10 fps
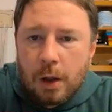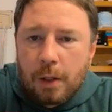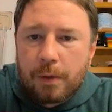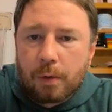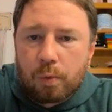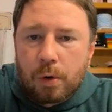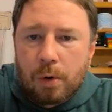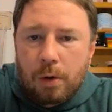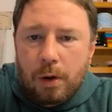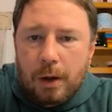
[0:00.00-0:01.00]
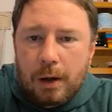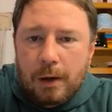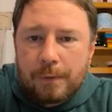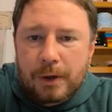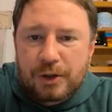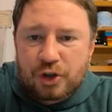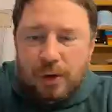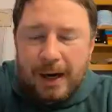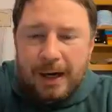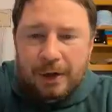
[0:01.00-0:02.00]
The role of
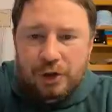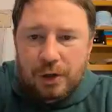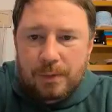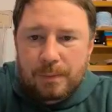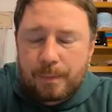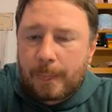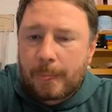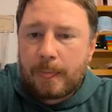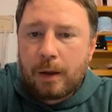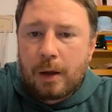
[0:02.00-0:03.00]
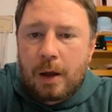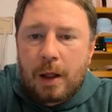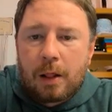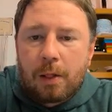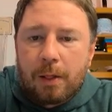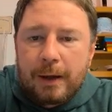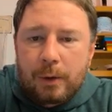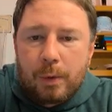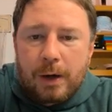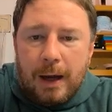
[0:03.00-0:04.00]
attraction.
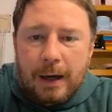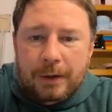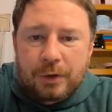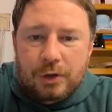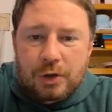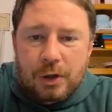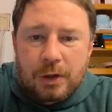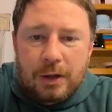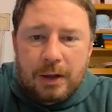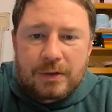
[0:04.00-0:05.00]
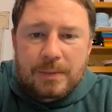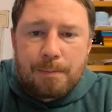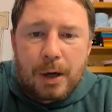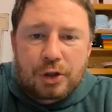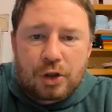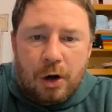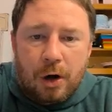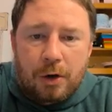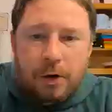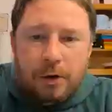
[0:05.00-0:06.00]
Liquid oxygen is much
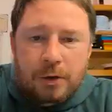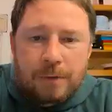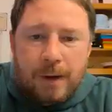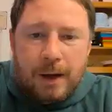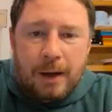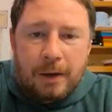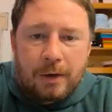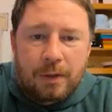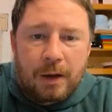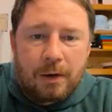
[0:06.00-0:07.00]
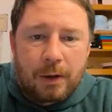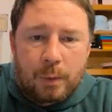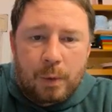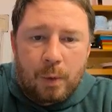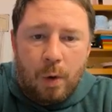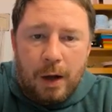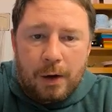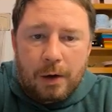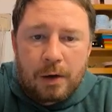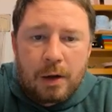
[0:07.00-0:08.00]
harder to find than liquid
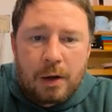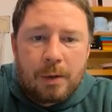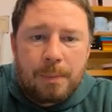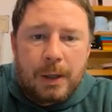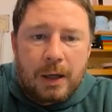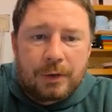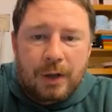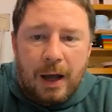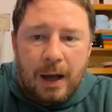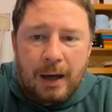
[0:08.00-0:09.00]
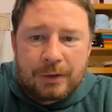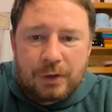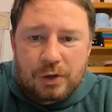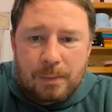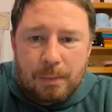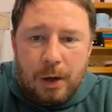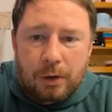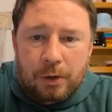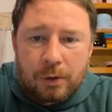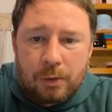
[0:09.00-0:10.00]
water because oxygen
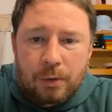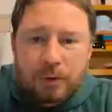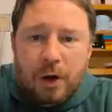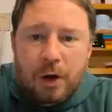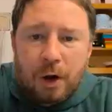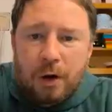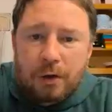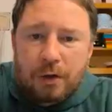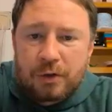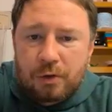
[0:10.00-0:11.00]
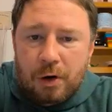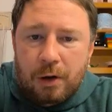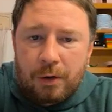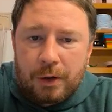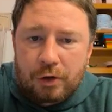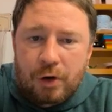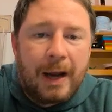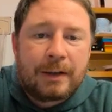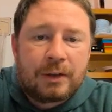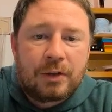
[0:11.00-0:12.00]
molecules aren't strongly
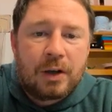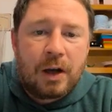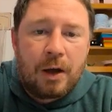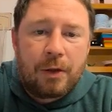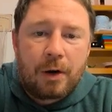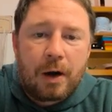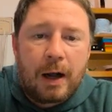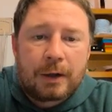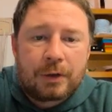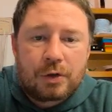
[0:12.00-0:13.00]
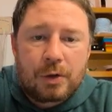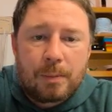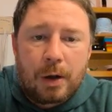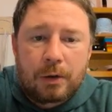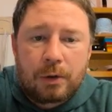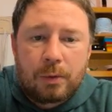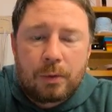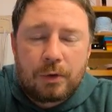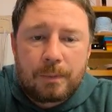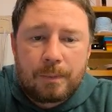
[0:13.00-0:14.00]
attracted to other oxygen
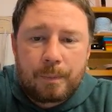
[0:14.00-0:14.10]
molecules.